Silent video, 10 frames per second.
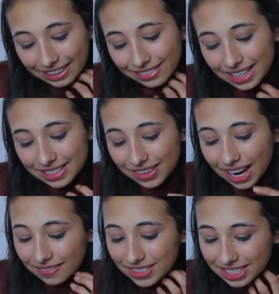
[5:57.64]
leave that to
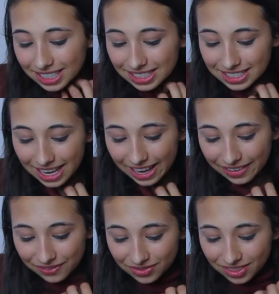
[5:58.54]
me. I'm just gonna
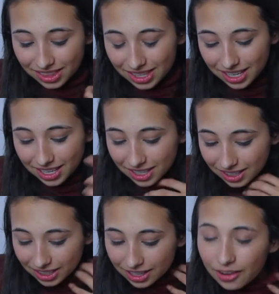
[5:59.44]
say,
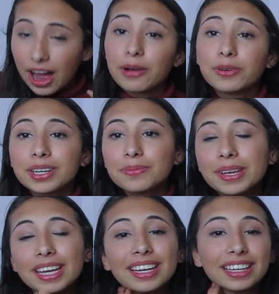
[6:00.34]
you know, I want to
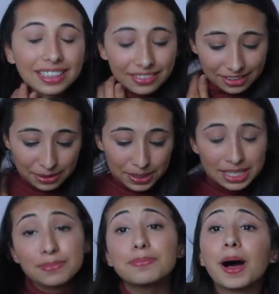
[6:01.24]
be a
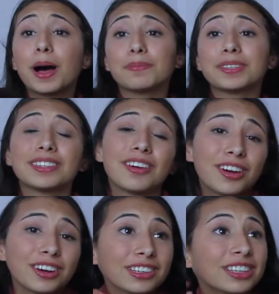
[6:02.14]
famous pop
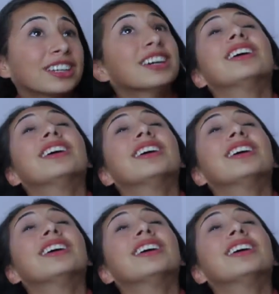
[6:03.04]
star,